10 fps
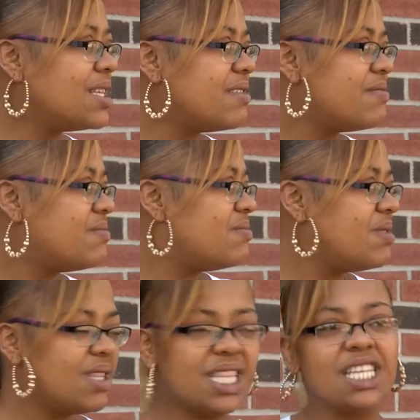of
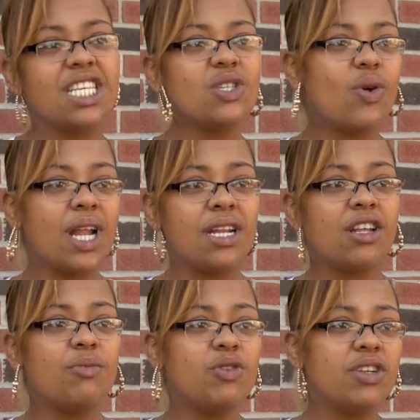the things that's going on in
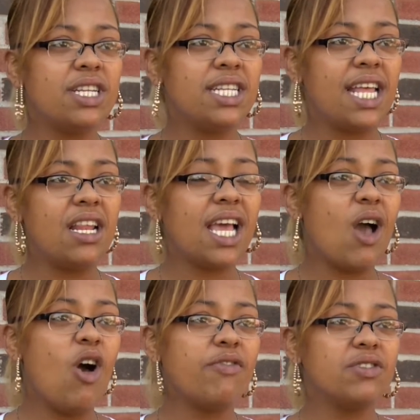the community, they look
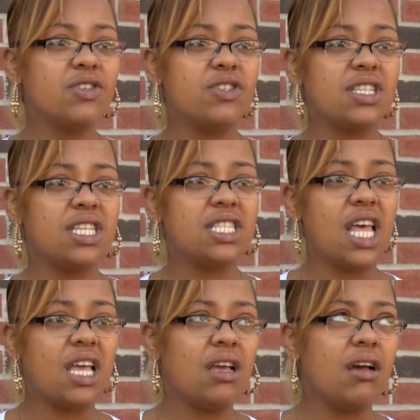at officers and it's
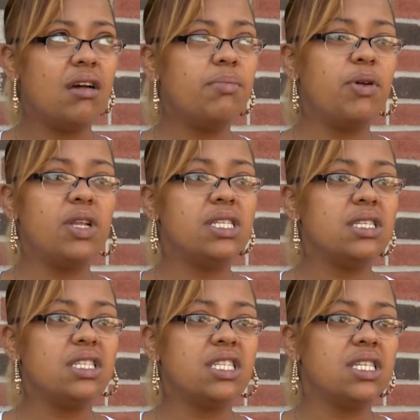like uh, police
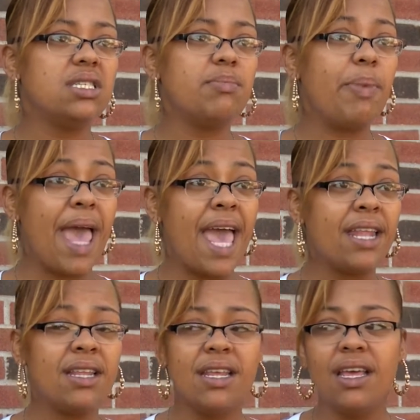is just
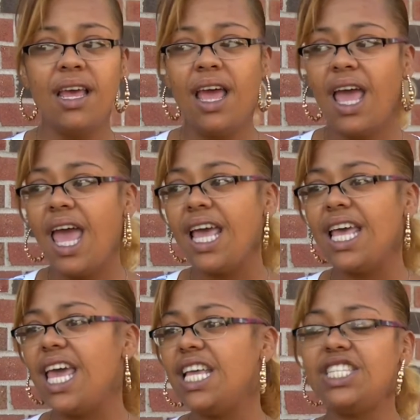bad.
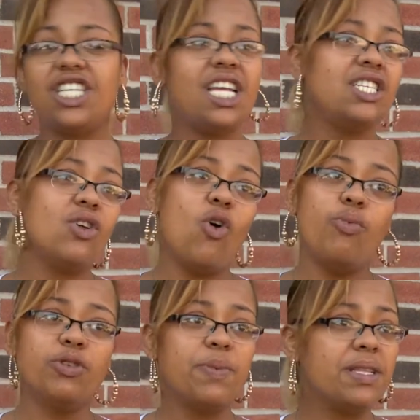It changed the whole
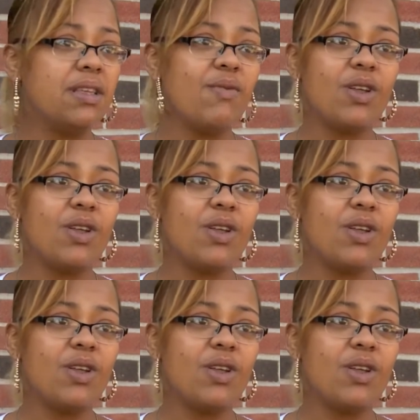perspective on